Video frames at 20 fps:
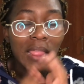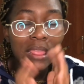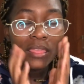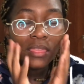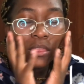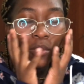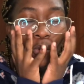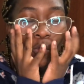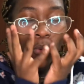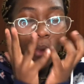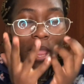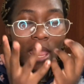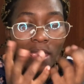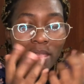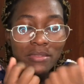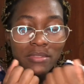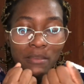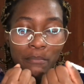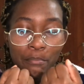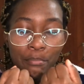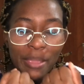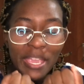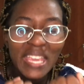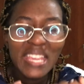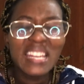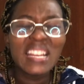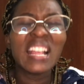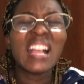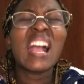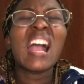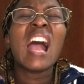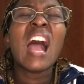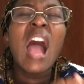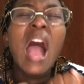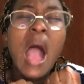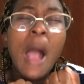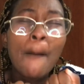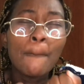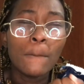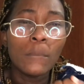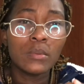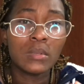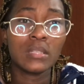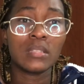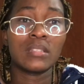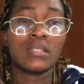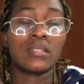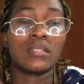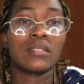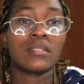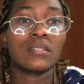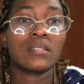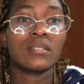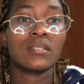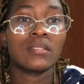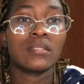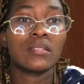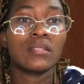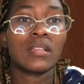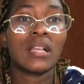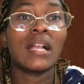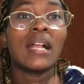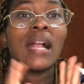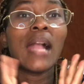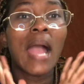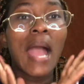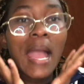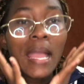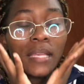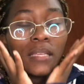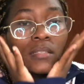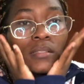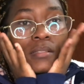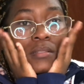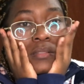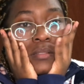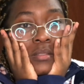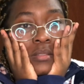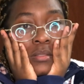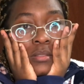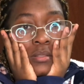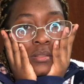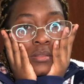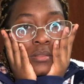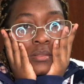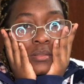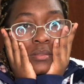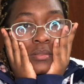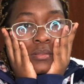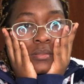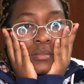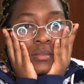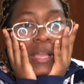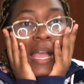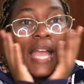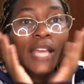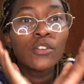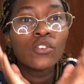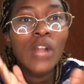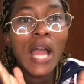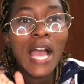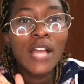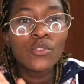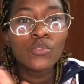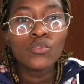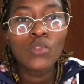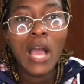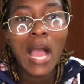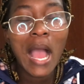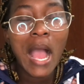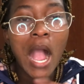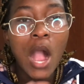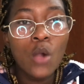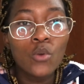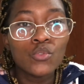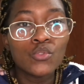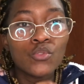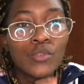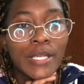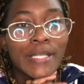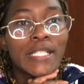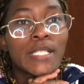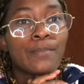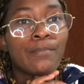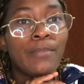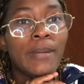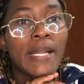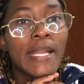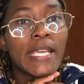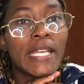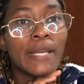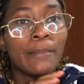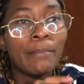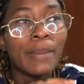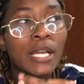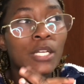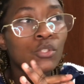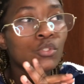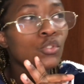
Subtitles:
The way the pain comes, guys, I don't know how to explain, but